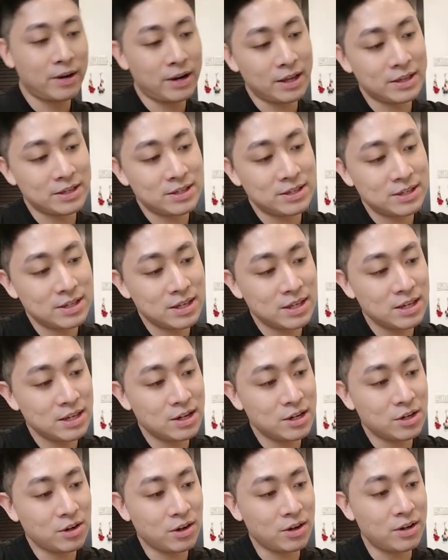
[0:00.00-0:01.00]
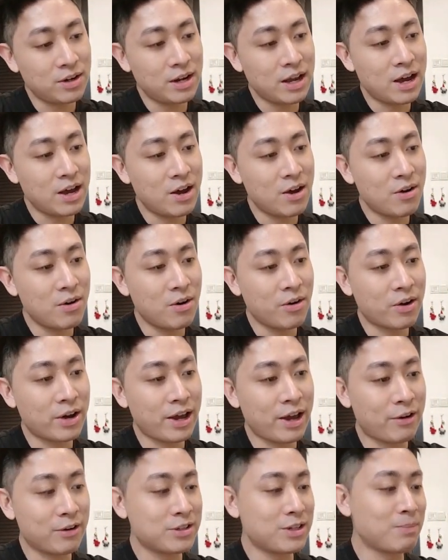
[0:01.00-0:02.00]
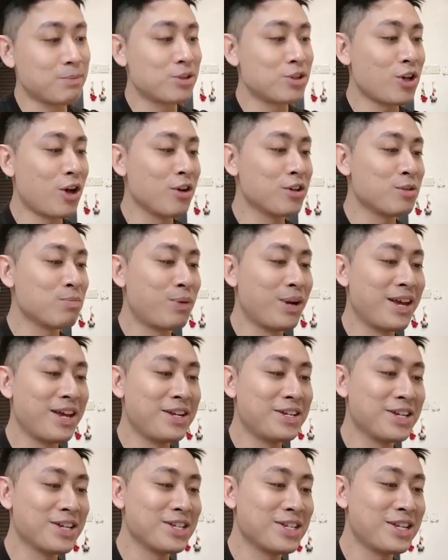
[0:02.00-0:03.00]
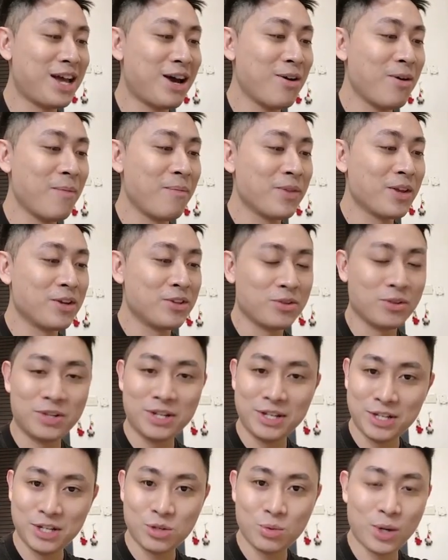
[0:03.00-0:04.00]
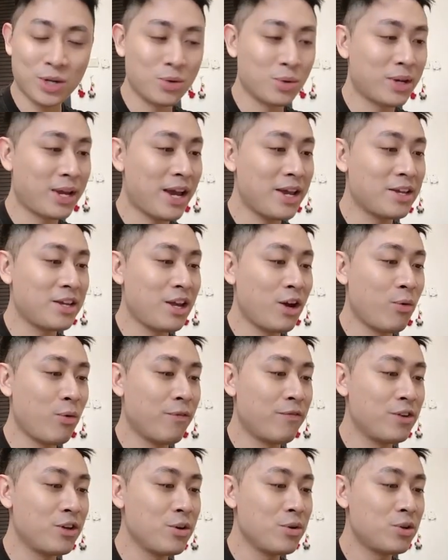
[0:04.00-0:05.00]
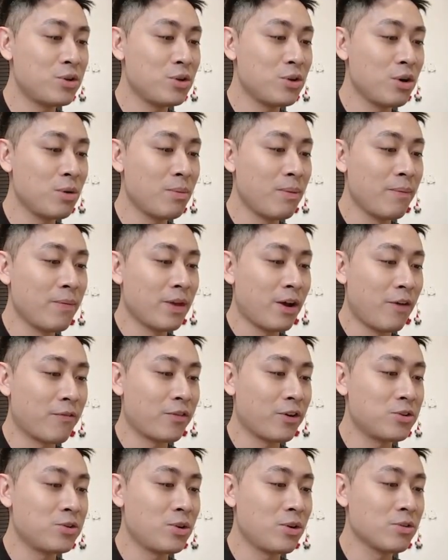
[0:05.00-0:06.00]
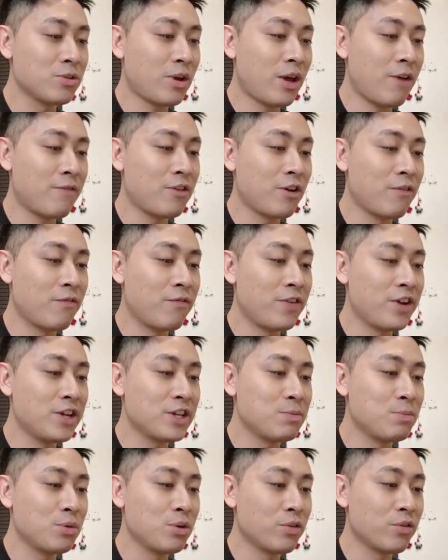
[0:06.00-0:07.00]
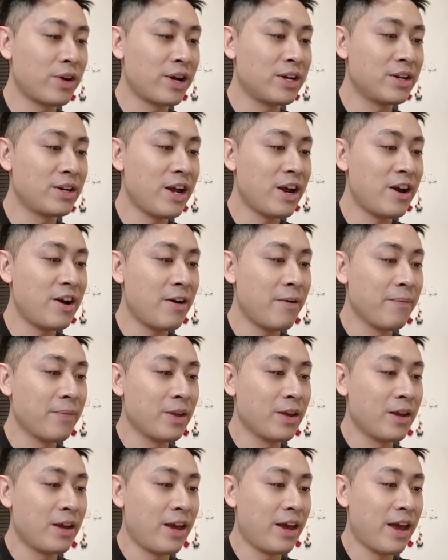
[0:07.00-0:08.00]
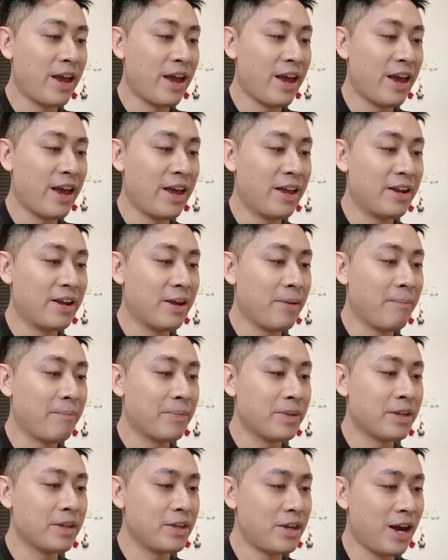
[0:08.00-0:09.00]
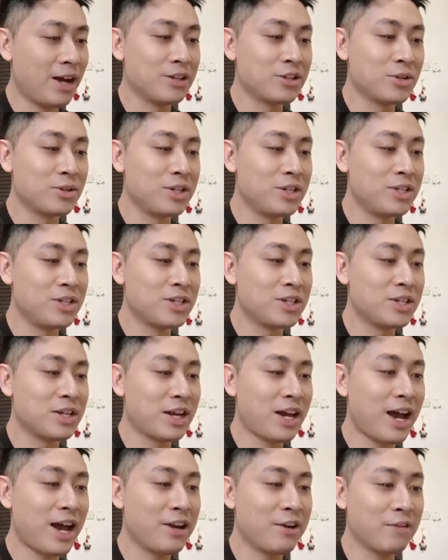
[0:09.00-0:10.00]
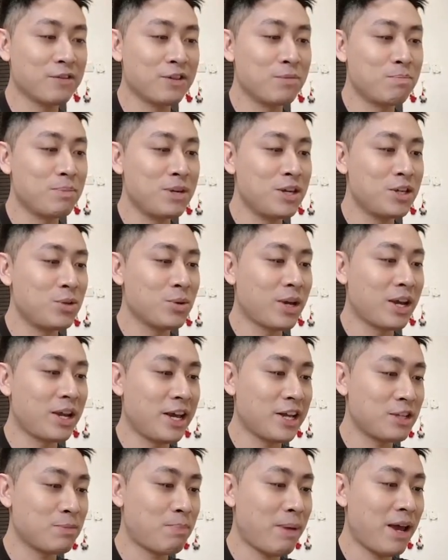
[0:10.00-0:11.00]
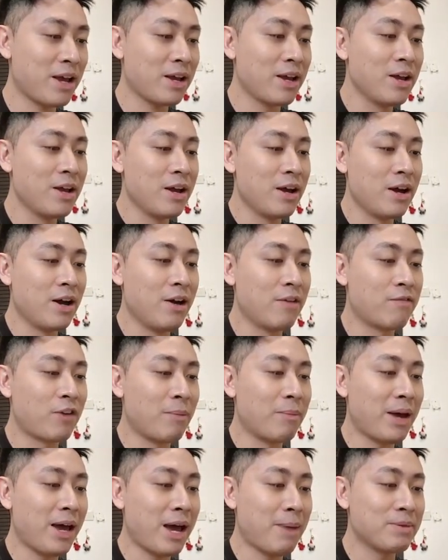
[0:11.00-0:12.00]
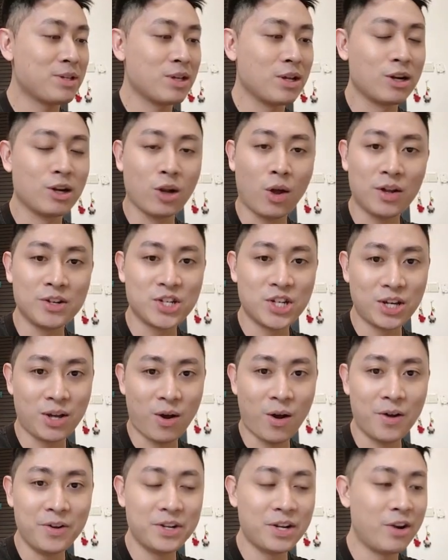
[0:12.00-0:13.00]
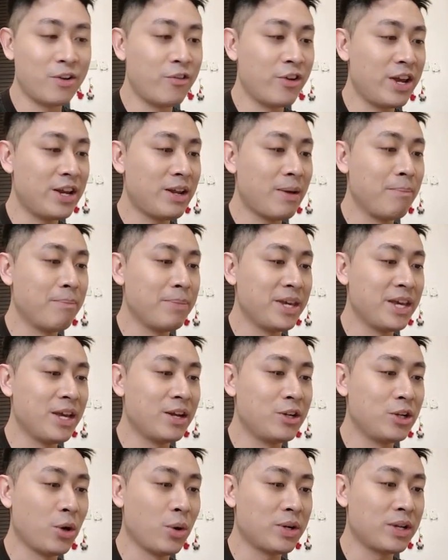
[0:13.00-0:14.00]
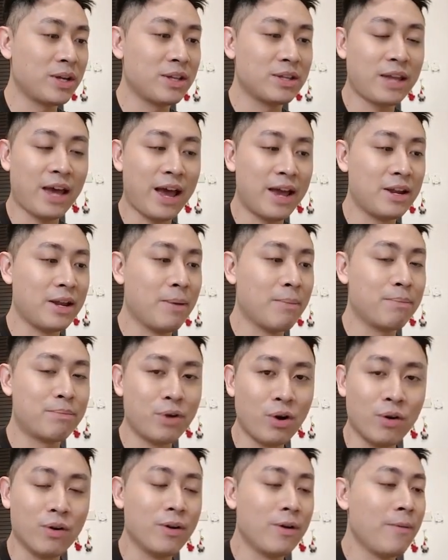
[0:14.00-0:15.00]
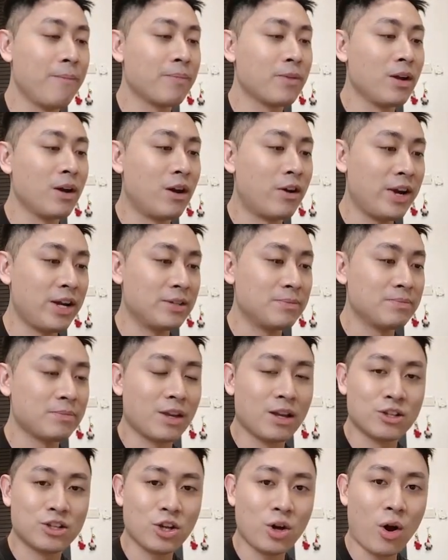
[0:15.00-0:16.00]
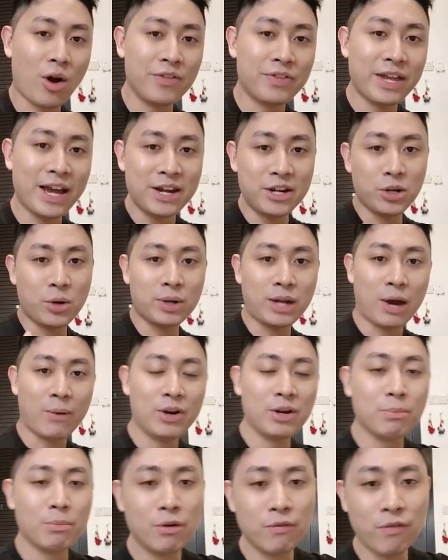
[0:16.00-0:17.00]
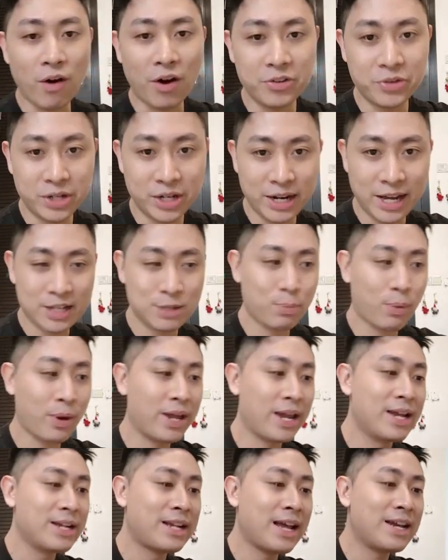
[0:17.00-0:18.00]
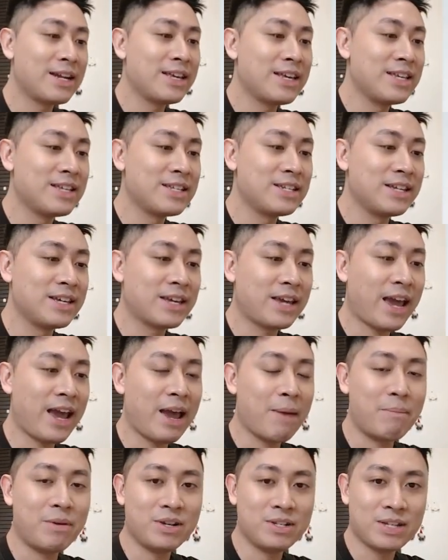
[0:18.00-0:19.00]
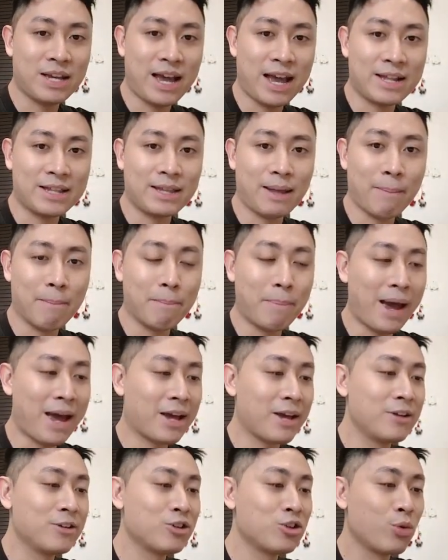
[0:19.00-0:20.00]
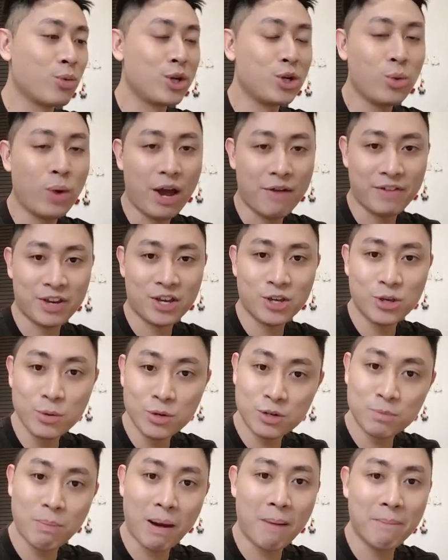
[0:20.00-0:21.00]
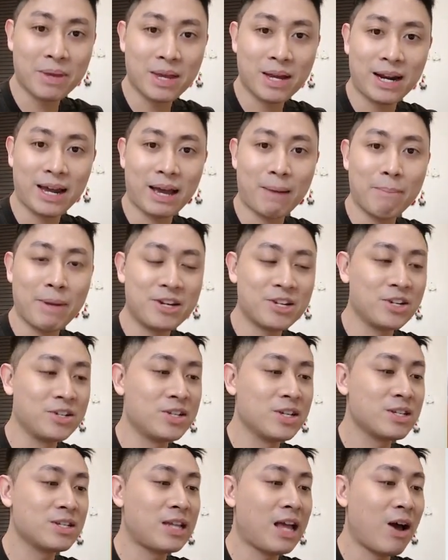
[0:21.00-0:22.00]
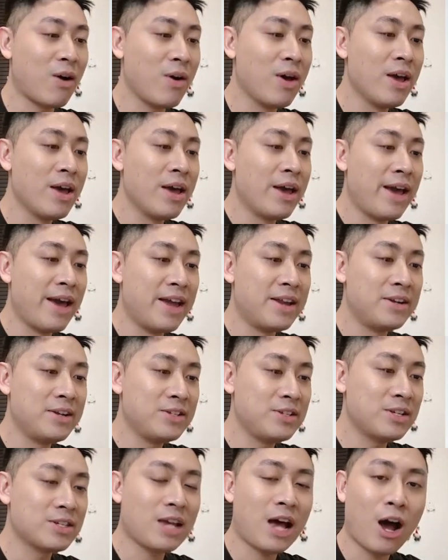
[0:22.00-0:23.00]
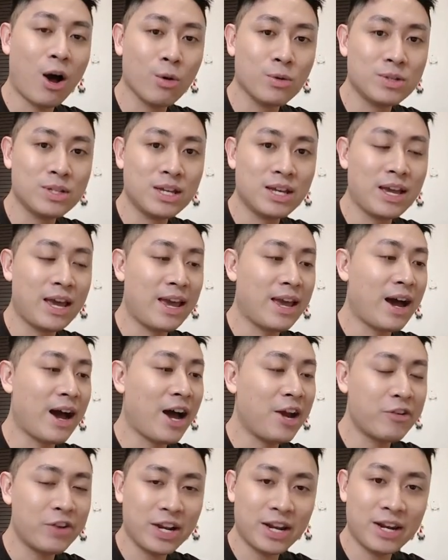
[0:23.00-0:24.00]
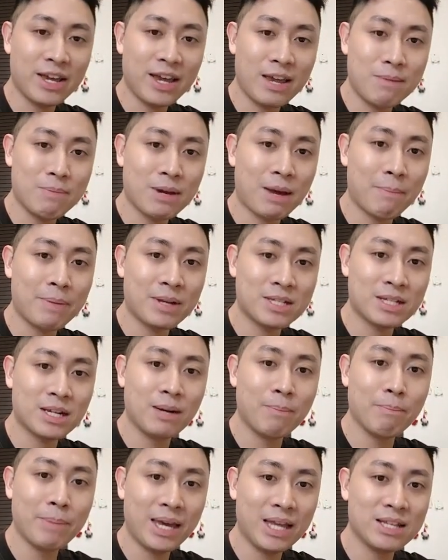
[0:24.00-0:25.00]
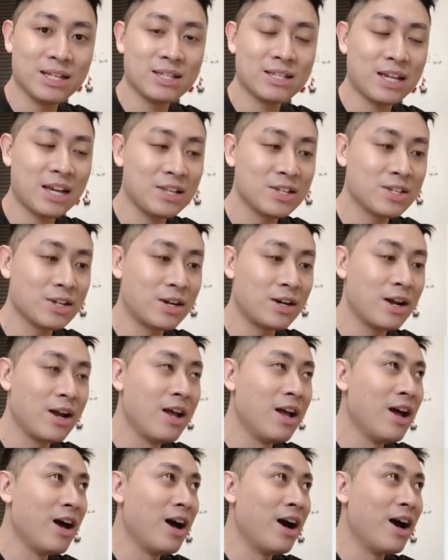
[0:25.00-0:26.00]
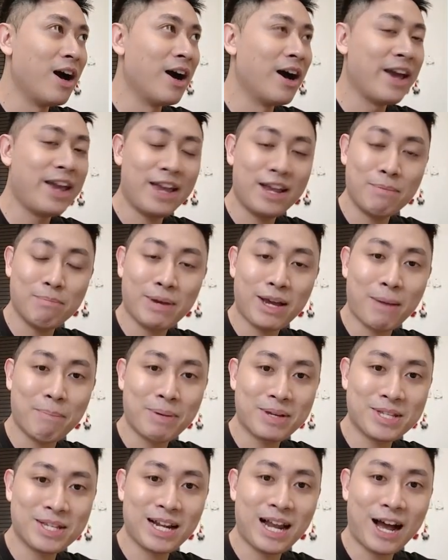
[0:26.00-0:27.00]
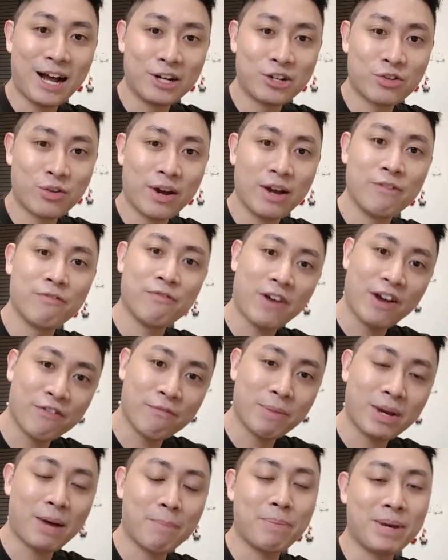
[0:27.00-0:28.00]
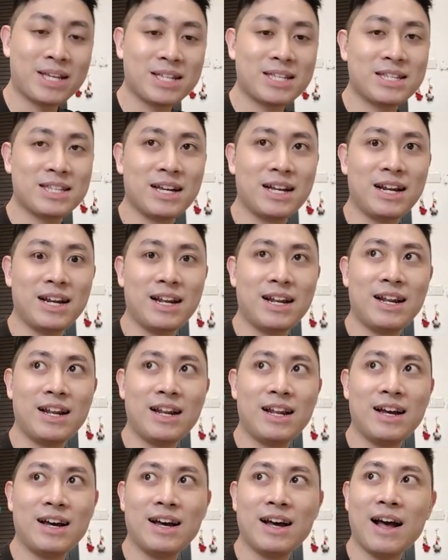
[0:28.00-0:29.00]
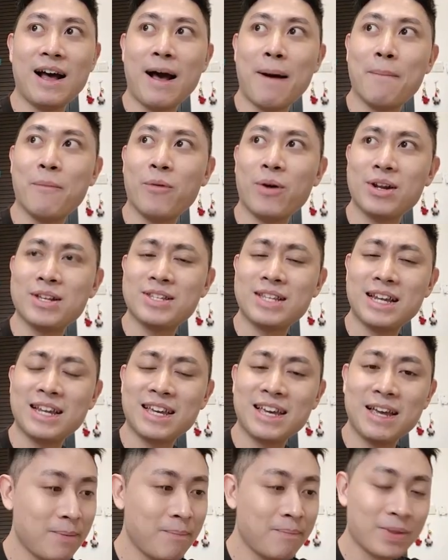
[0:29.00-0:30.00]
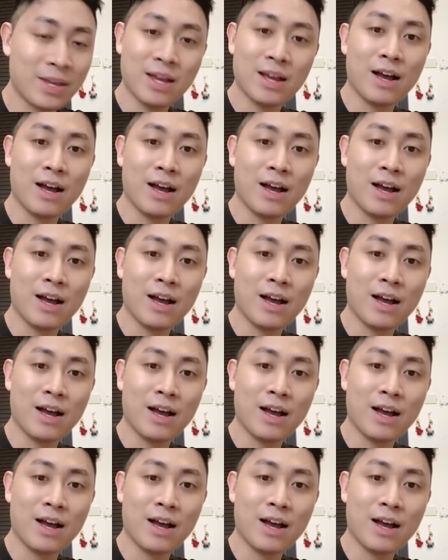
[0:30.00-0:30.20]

Let's see, not now. Okay, I got some songs playing just now. So this is what you get here with YouTube. Of course, you also have your Facebook right there. And yeah, so this is the kind of speeds you can expect from apps launching on the Redmi Note 10 Pro. Alright, so on that note, I want to move on to the next point, and that is the cameras at the back. So we do have a huge bump here like I mentioned just now, and this is housing a 108 megapixel main sensor, 8 megapixel ultra-wide, 5 megapixel, what is that again?